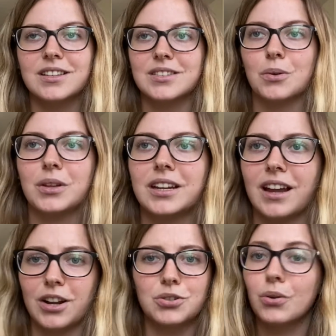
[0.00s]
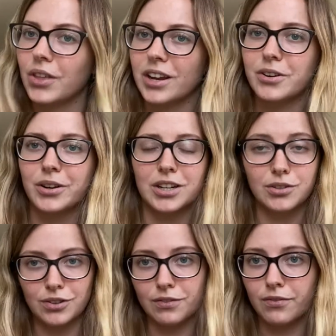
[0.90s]
It's only natural that you're going to
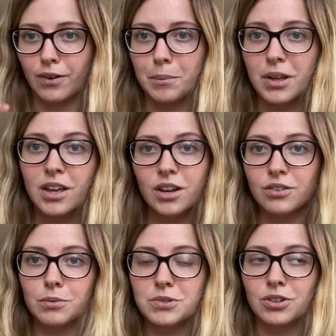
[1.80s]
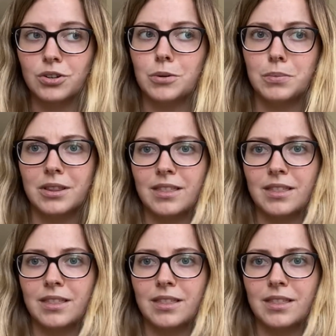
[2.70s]
drift from group to group.